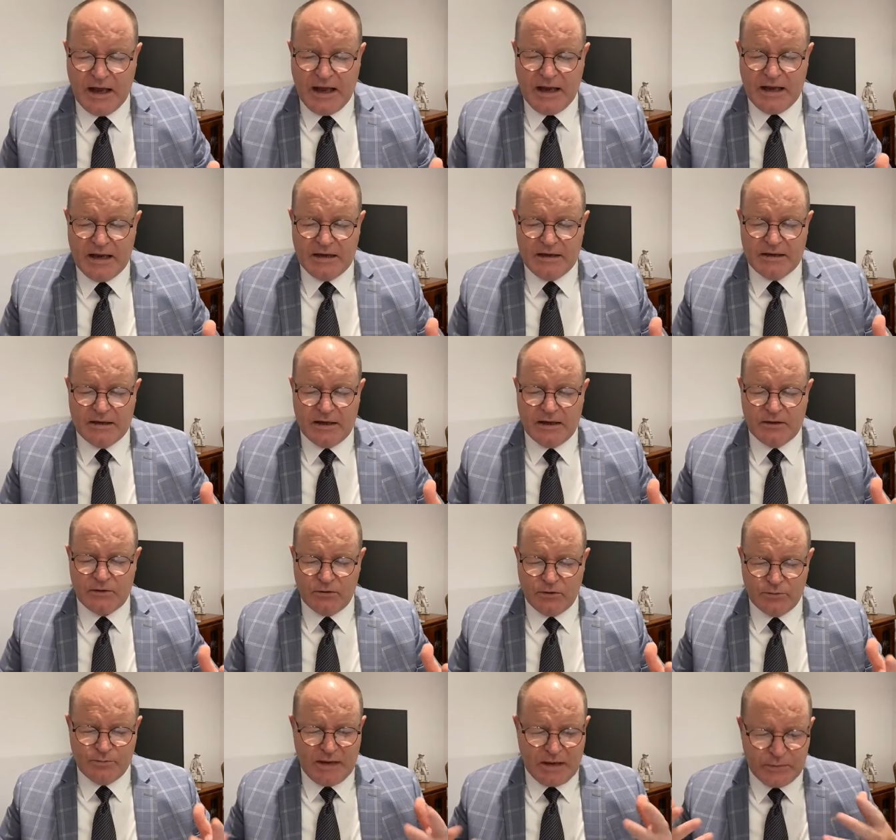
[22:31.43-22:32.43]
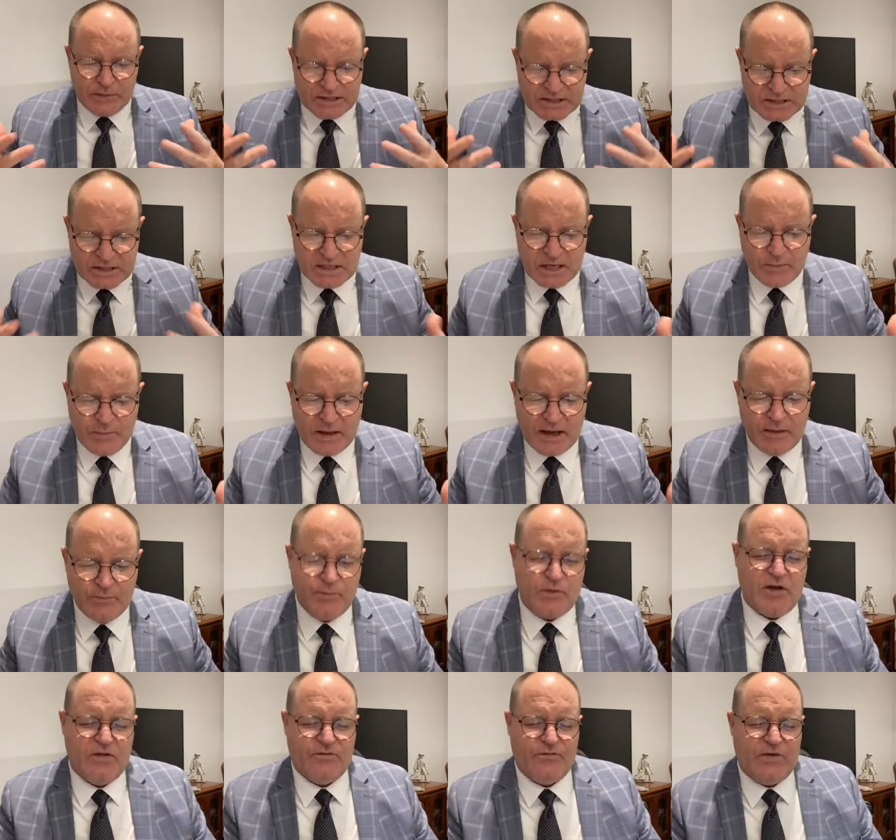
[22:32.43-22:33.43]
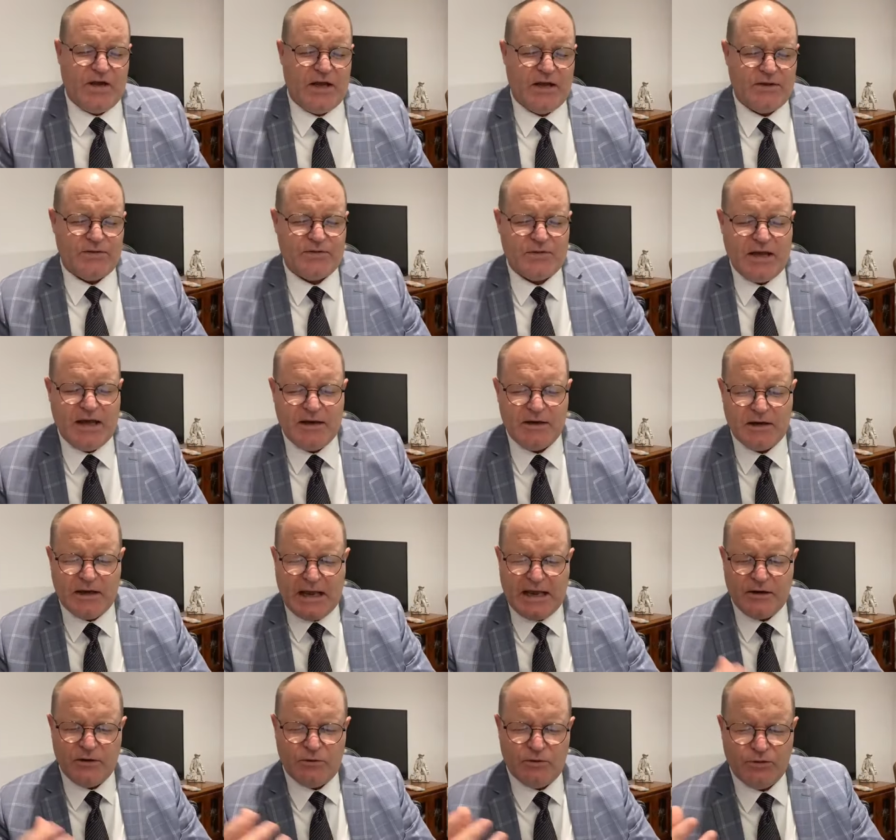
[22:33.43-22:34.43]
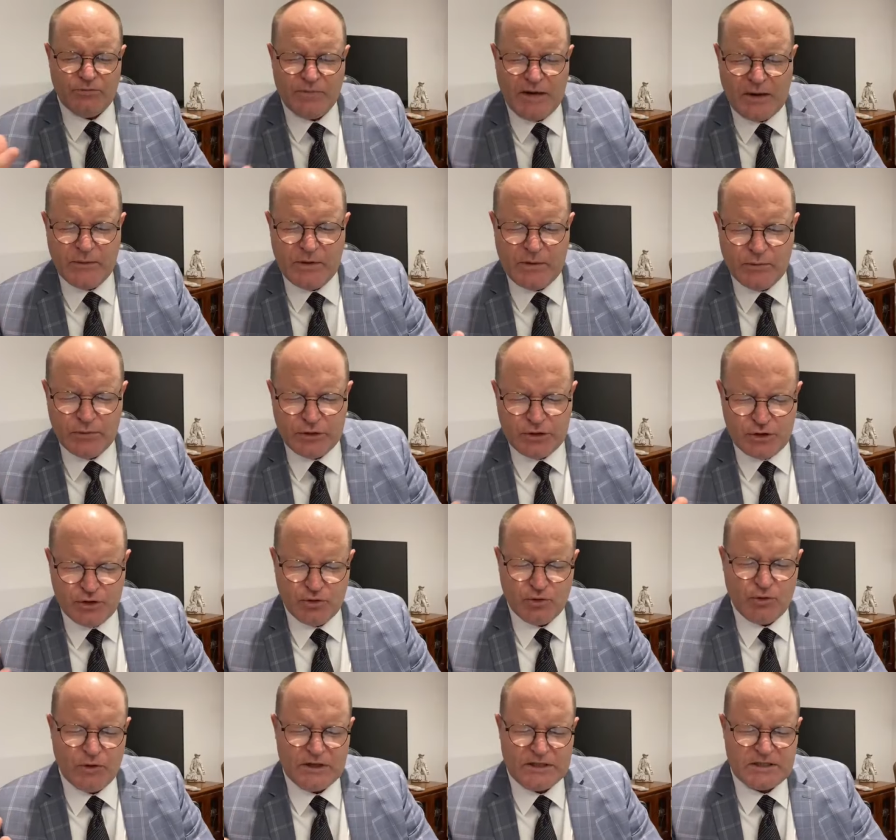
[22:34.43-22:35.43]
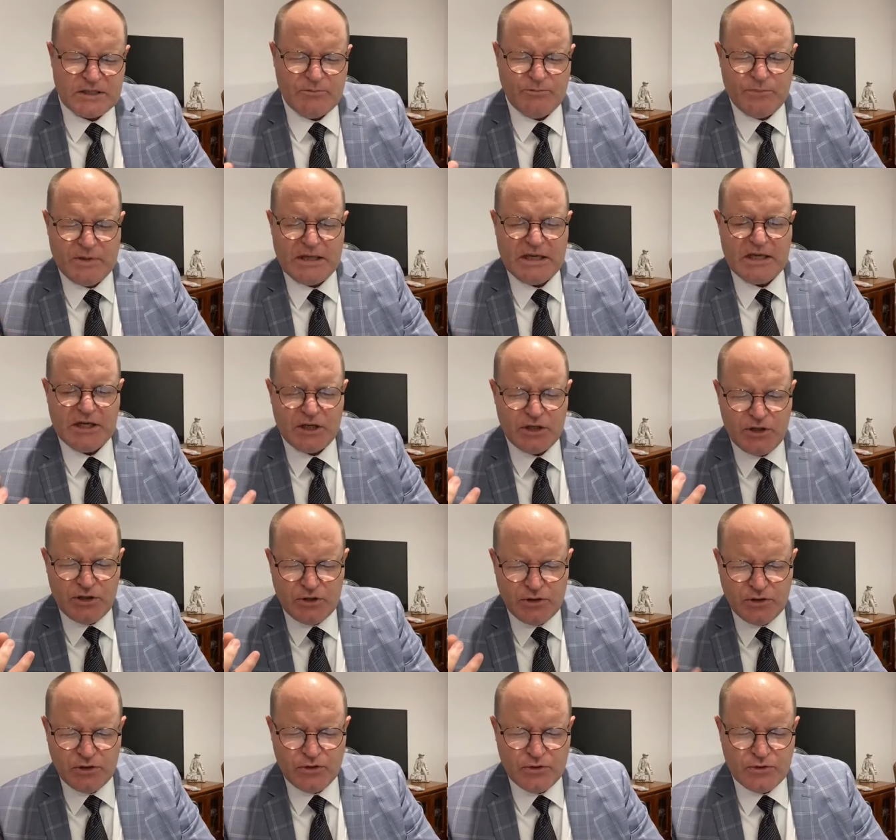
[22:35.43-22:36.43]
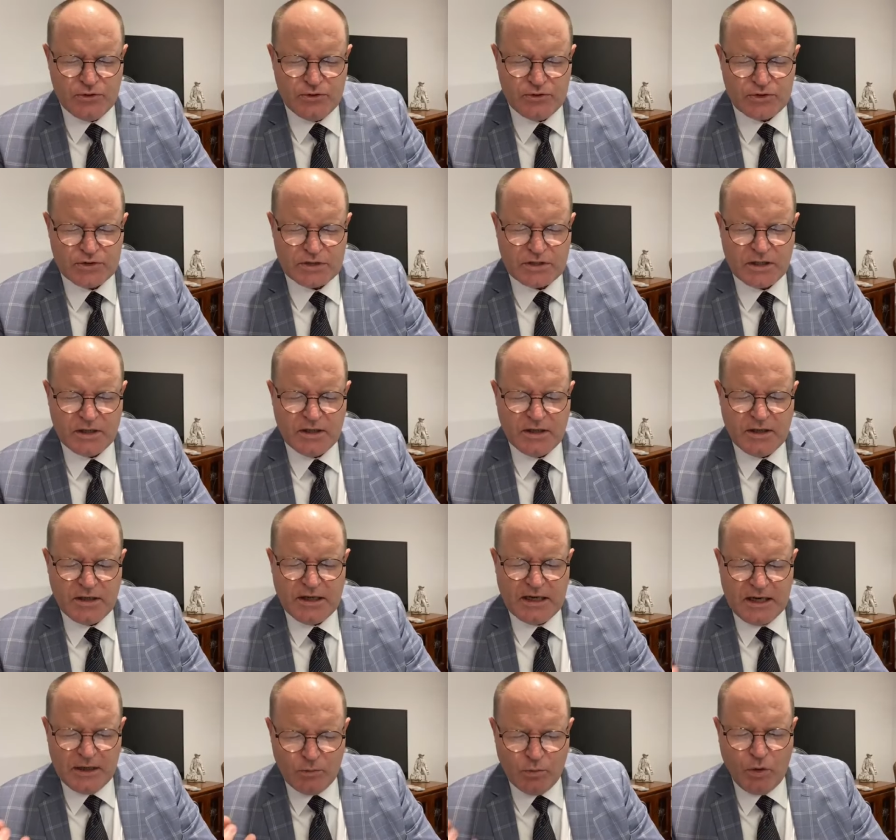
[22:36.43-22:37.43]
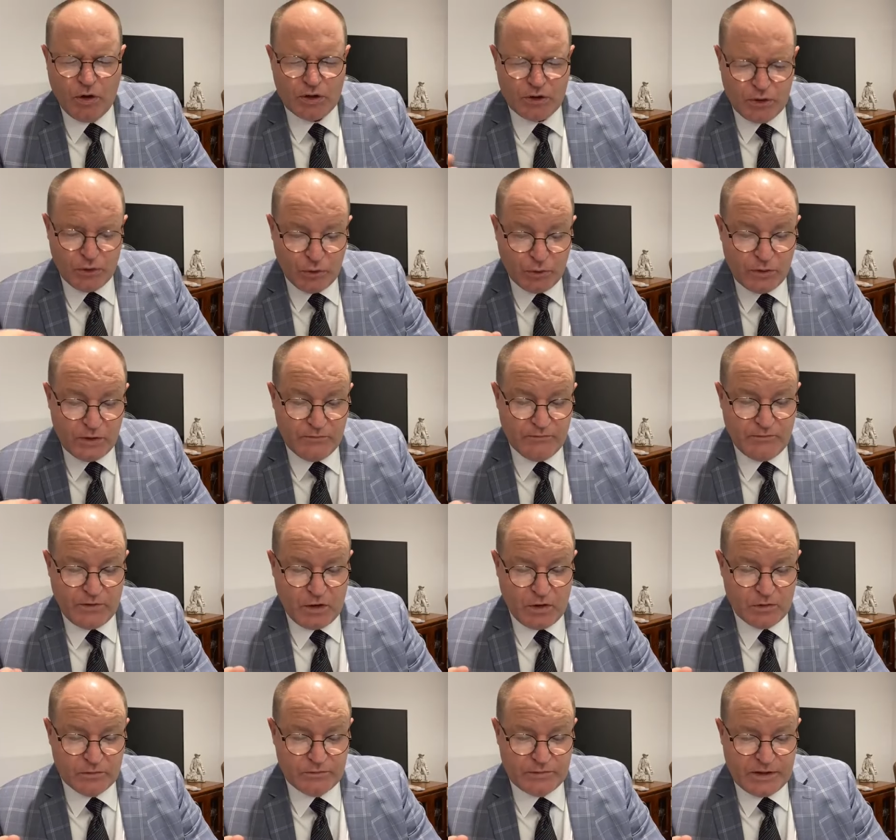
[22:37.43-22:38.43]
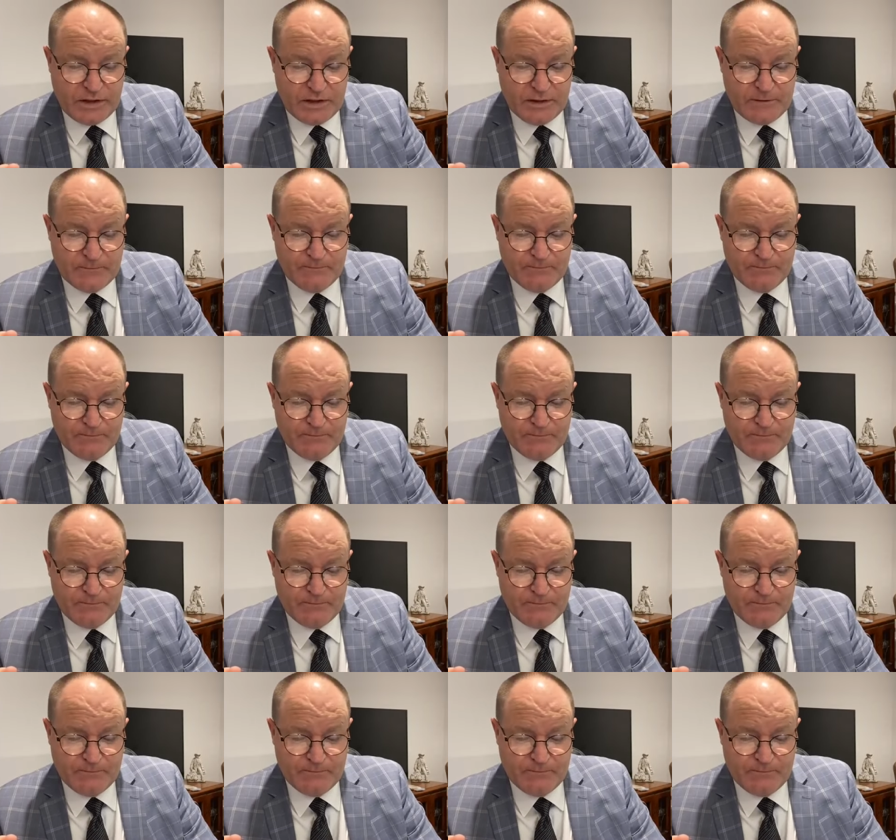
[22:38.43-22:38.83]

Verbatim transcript: And uh, Lord, may we step out by faith. And, and Lord, may we rejoice at being used in what you're involved in.